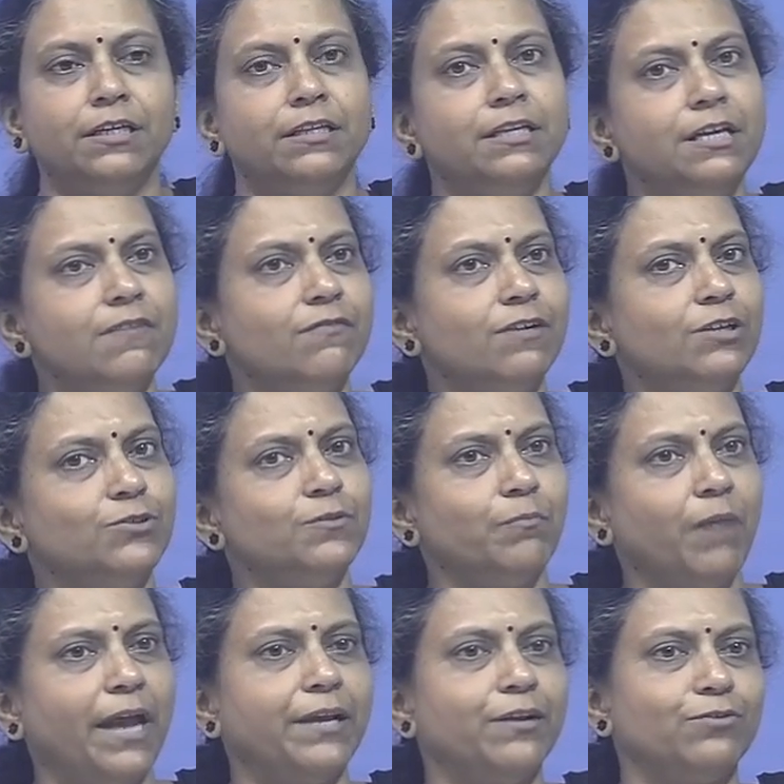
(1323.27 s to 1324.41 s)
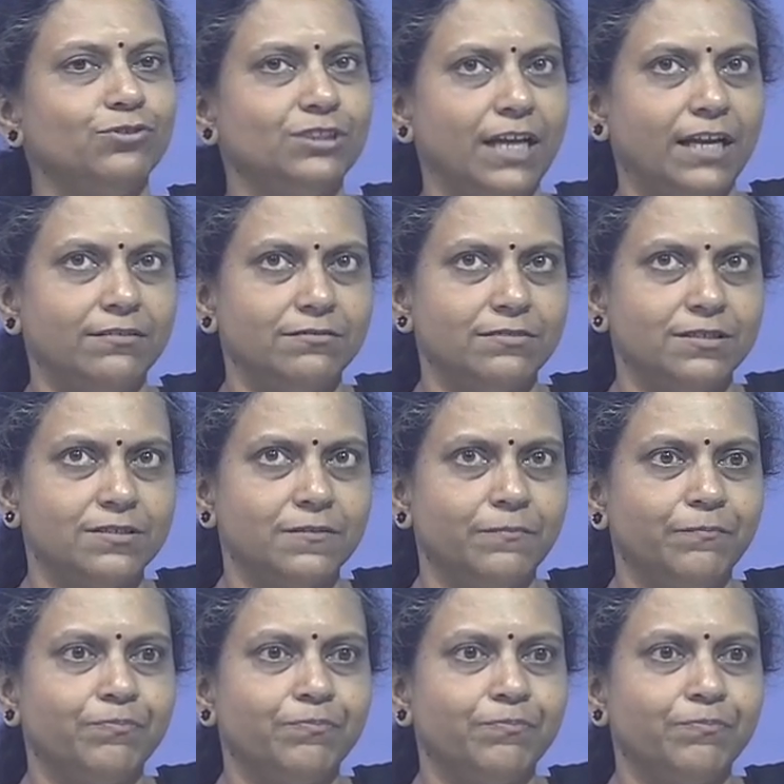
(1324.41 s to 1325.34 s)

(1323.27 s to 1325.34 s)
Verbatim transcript: leave alone micro channels.